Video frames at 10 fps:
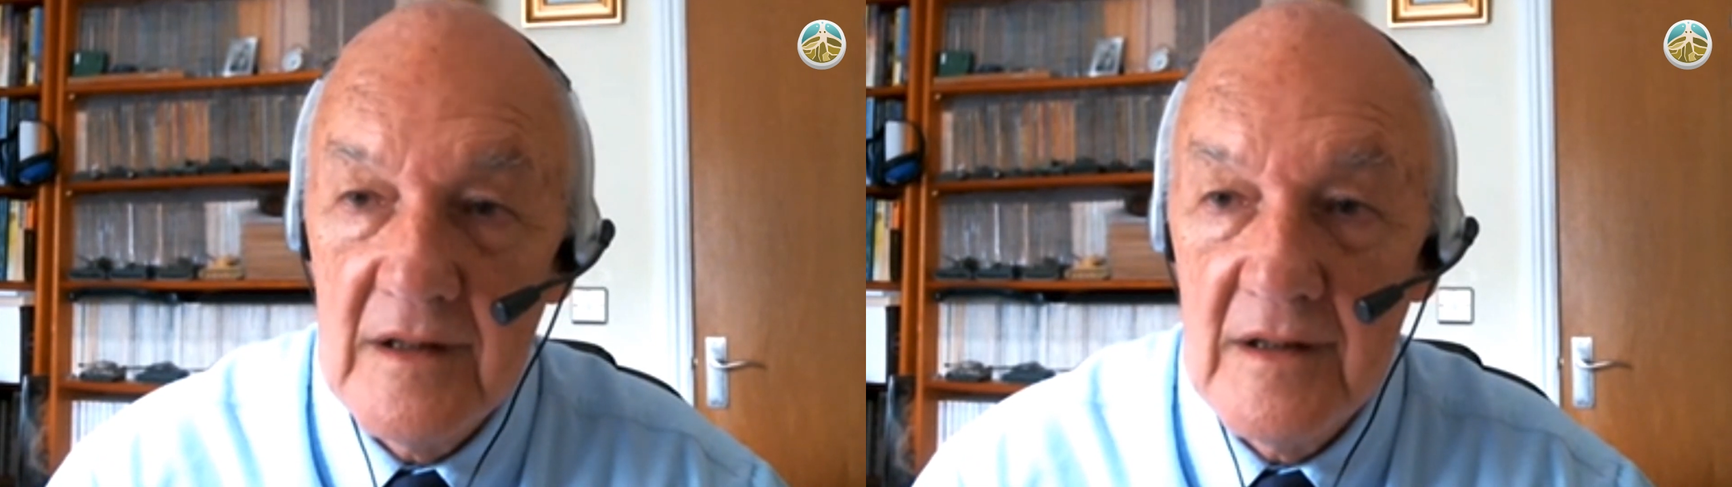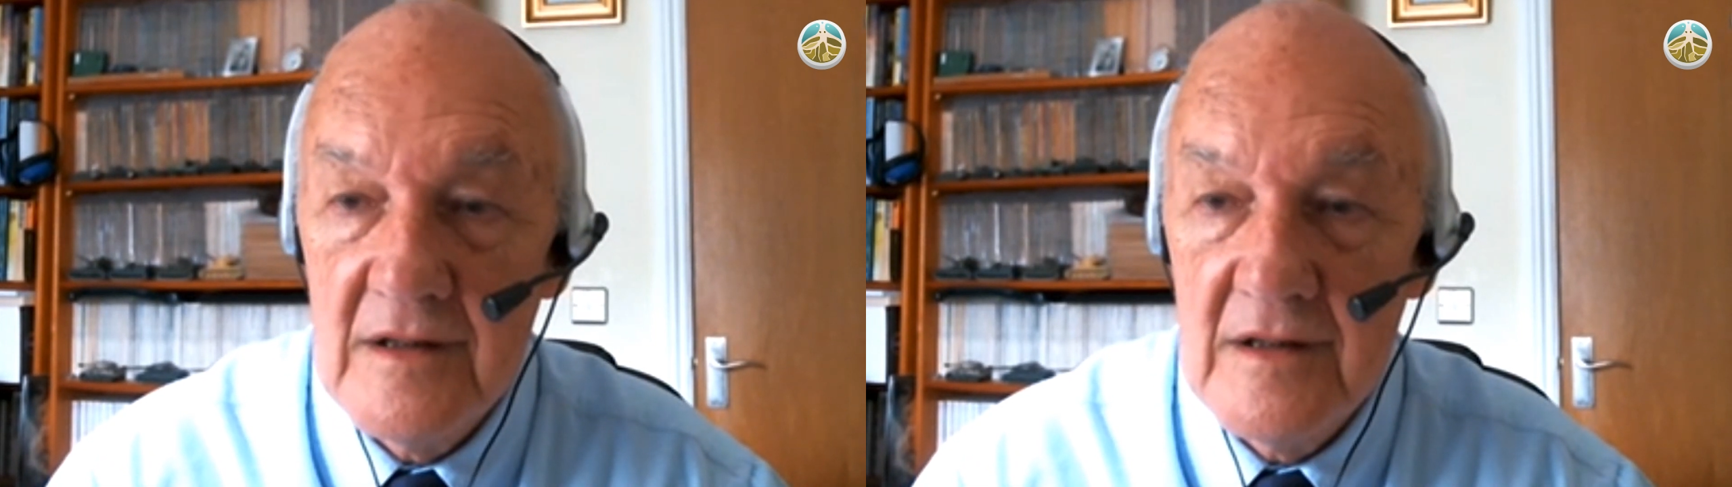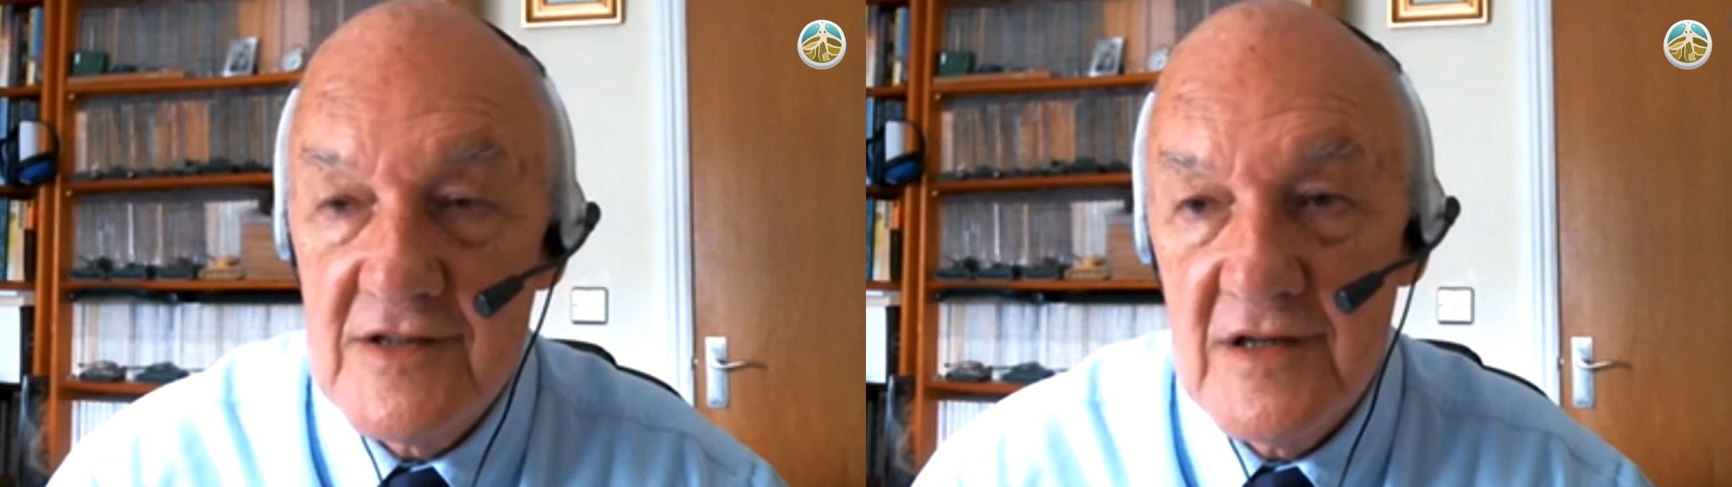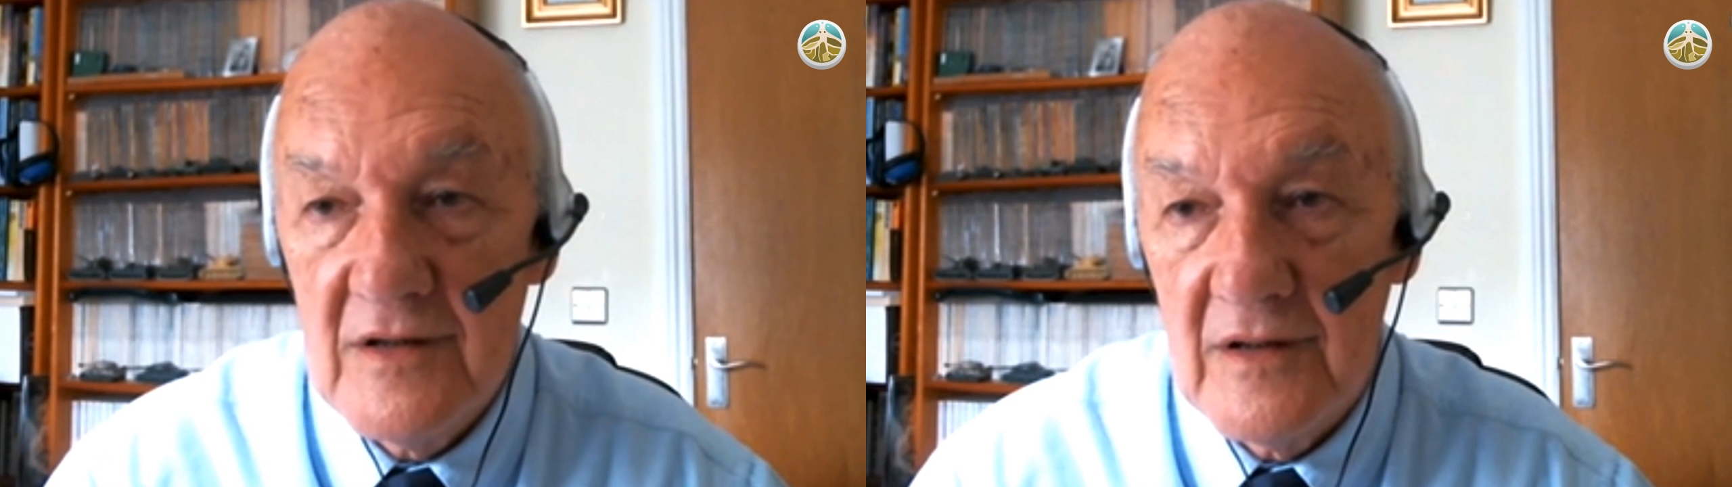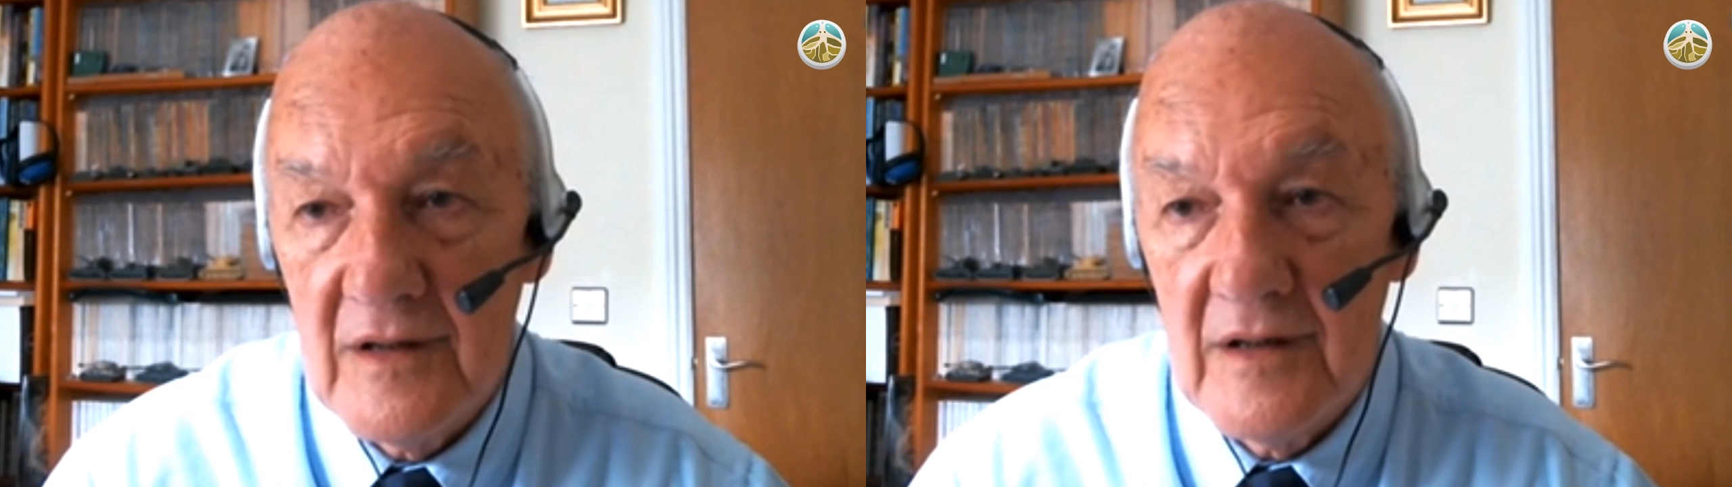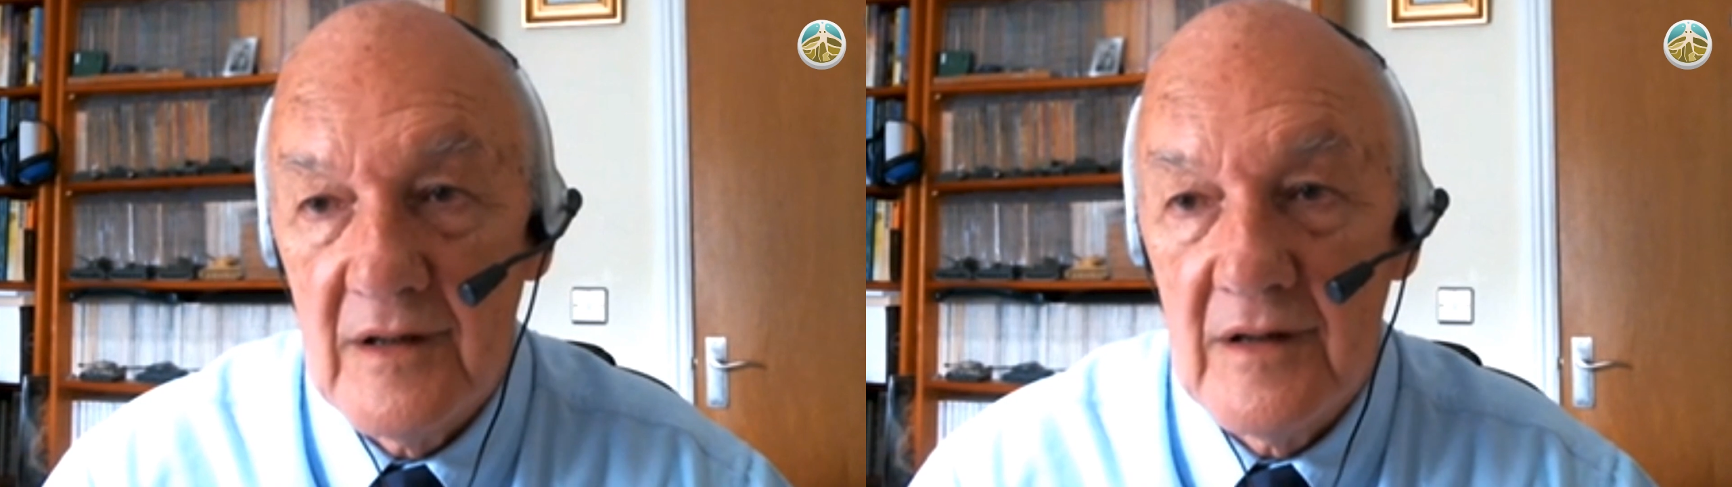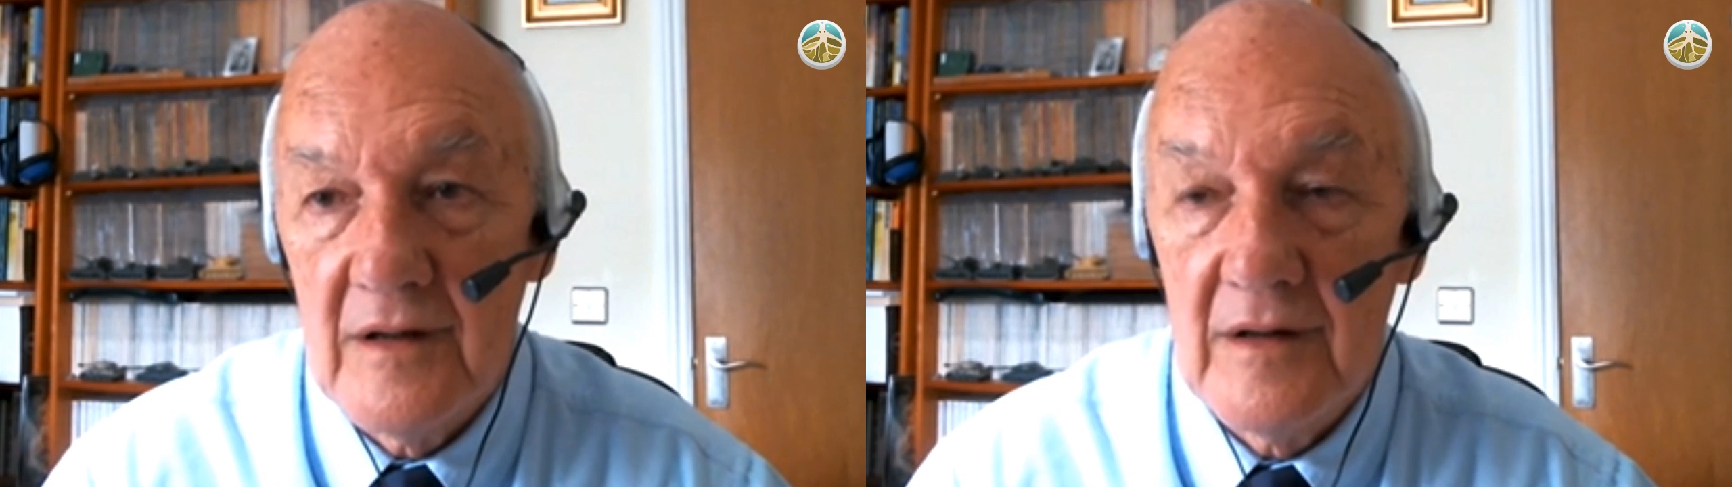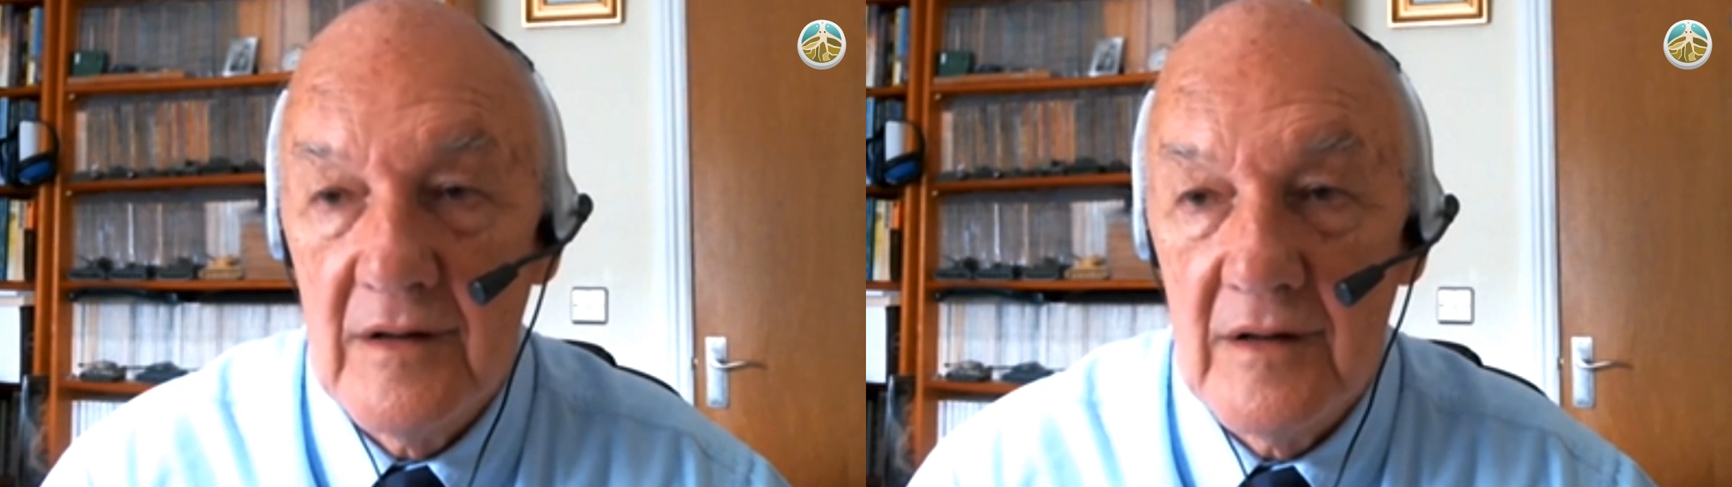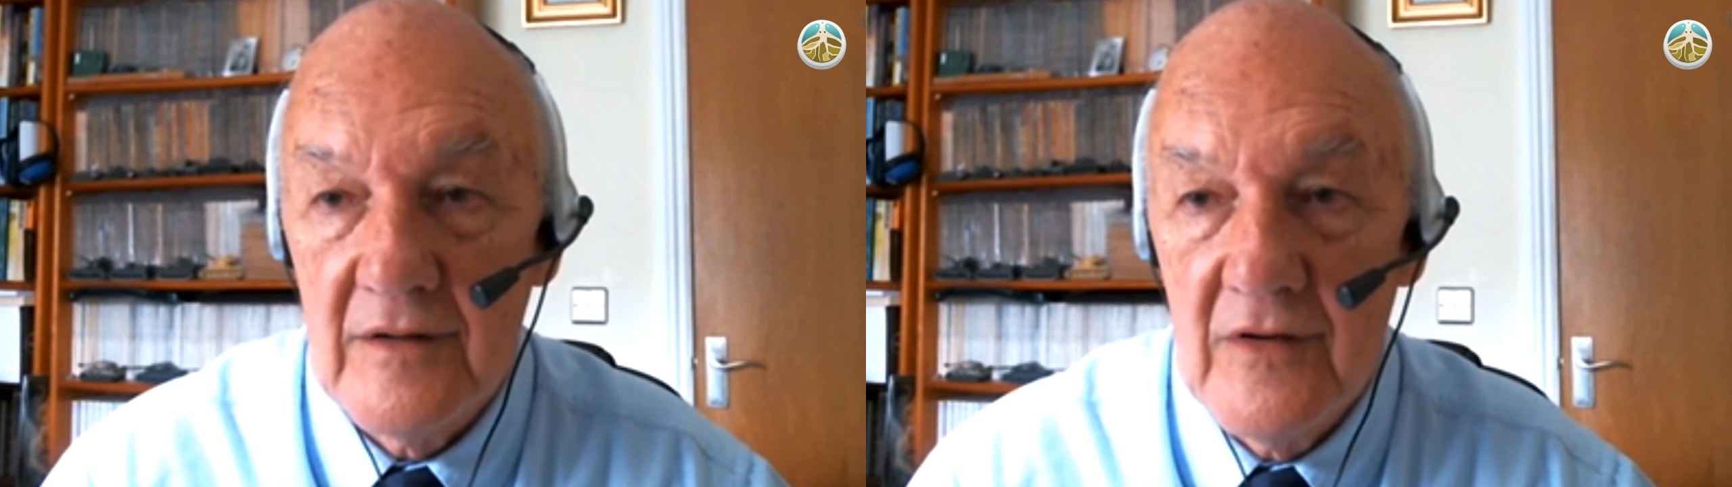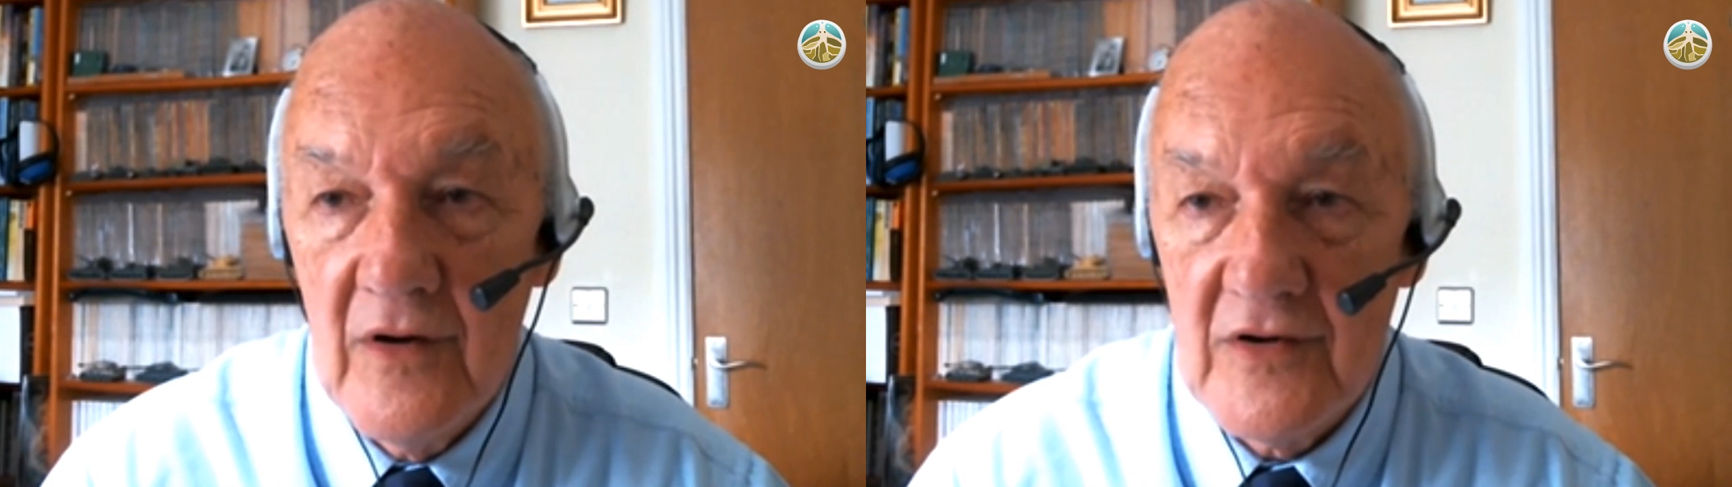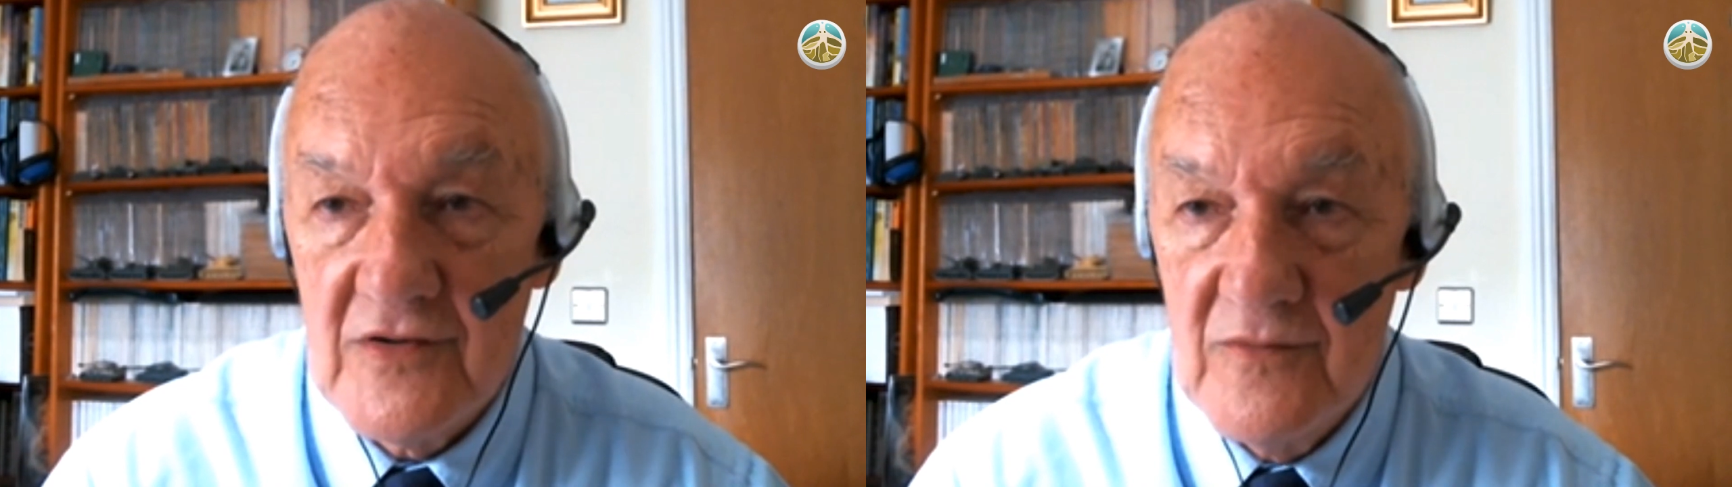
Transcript: it's still not